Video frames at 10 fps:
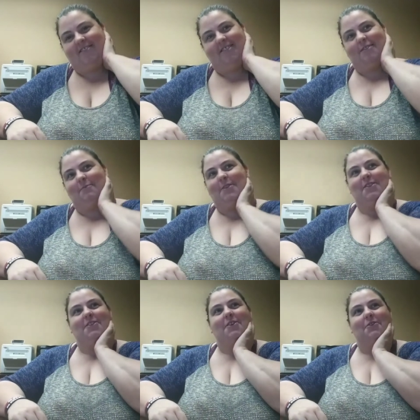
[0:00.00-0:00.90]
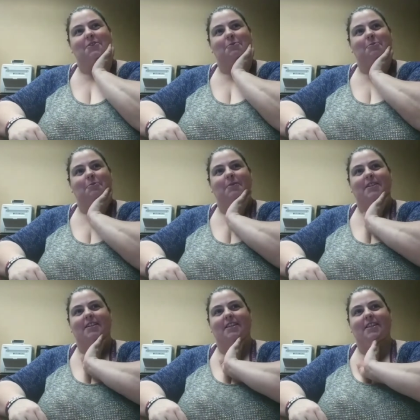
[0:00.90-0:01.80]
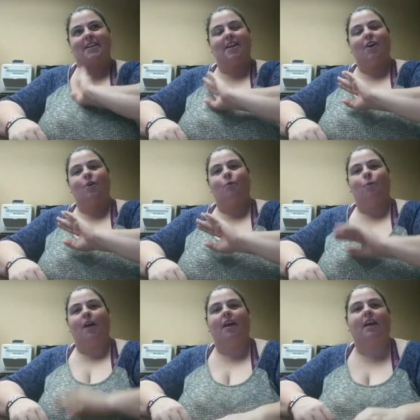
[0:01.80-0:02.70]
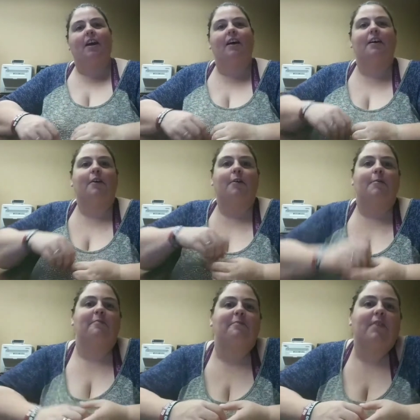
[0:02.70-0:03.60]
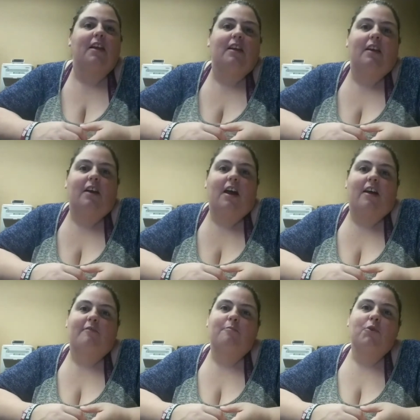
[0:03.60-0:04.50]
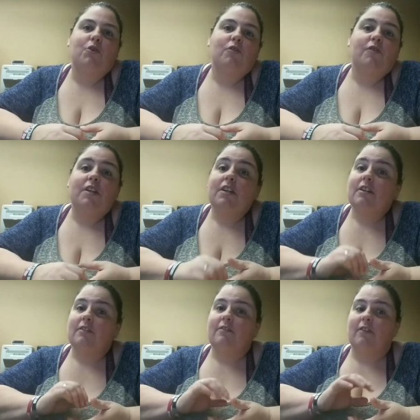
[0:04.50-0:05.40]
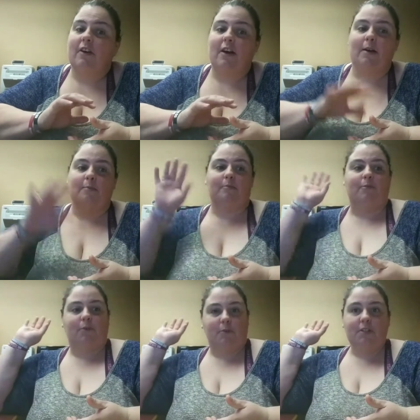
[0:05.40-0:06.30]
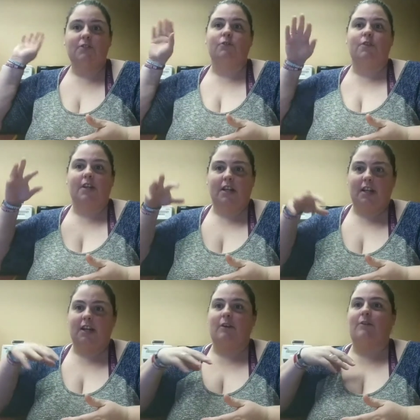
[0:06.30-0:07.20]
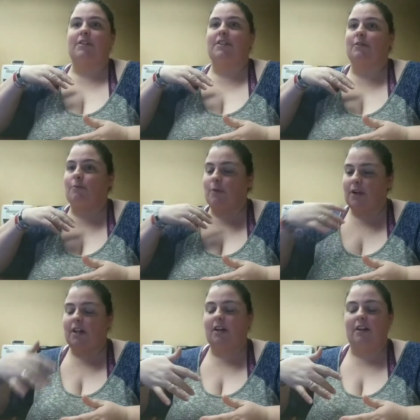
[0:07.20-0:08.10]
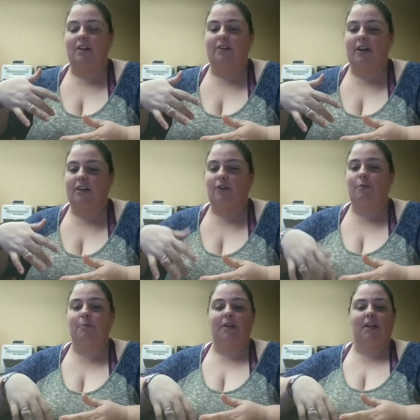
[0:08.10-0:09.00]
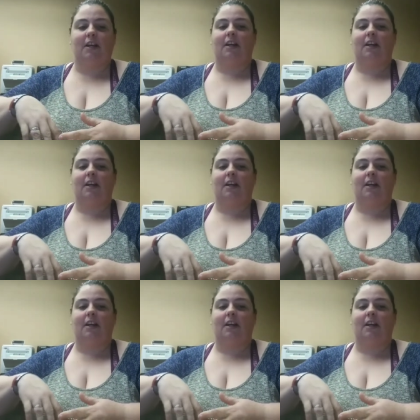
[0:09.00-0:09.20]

I've just been so super busy. We um, have moved from the one store to here. We're still working on the grand opening.